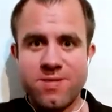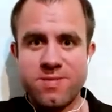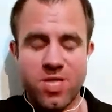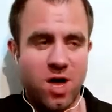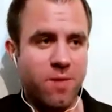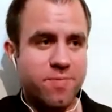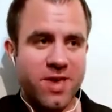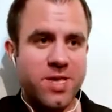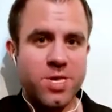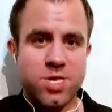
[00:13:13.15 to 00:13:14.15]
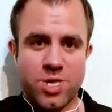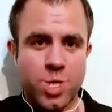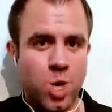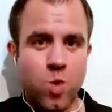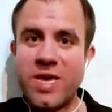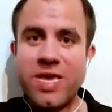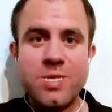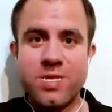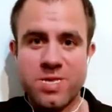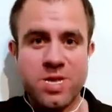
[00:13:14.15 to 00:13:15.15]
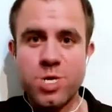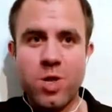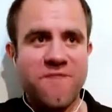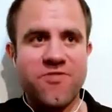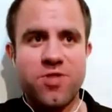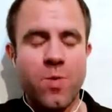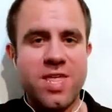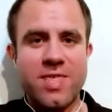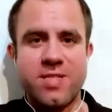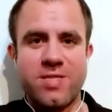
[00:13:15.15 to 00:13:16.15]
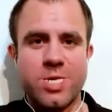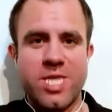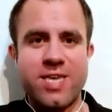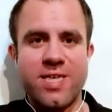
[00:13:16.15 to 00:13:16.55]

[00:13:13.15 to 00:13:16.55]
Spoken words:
The dark places are so easy because you don't have to do anything to stay there.